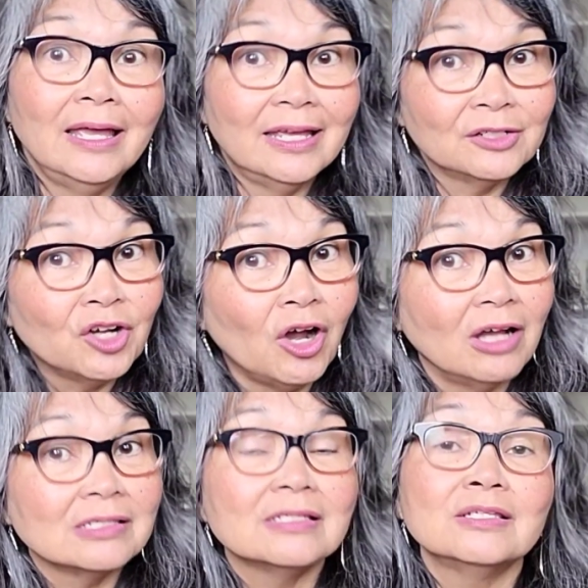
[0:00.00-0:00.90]
in
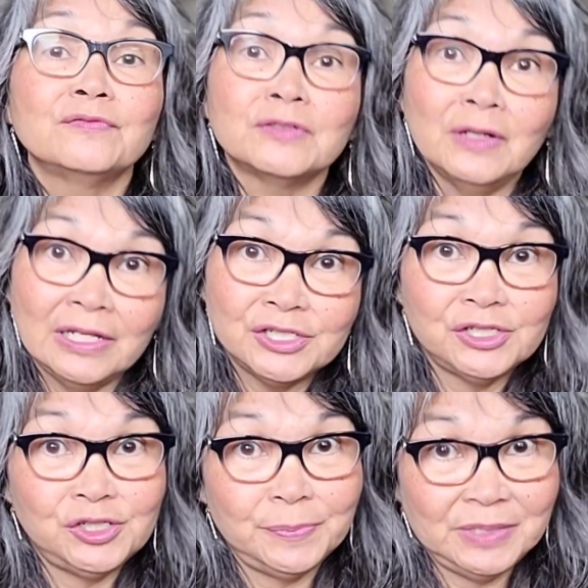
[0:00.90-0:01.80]
causes of
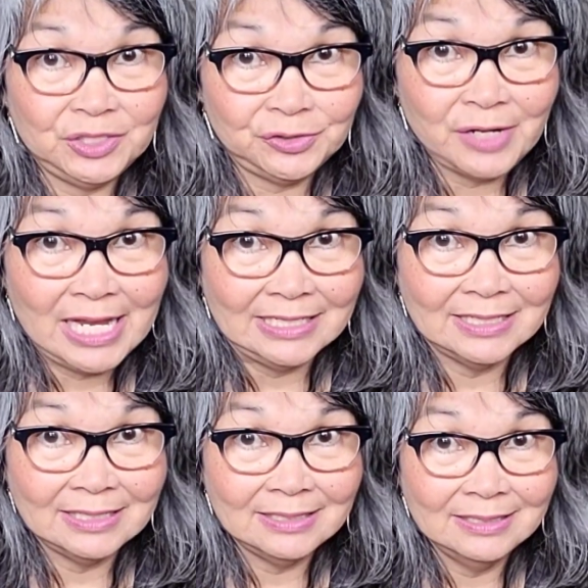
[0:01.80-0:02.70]
relationship
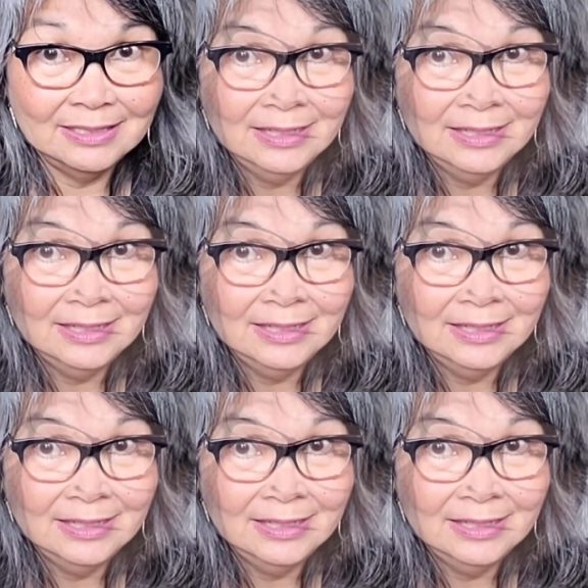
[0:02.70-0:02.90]
stress.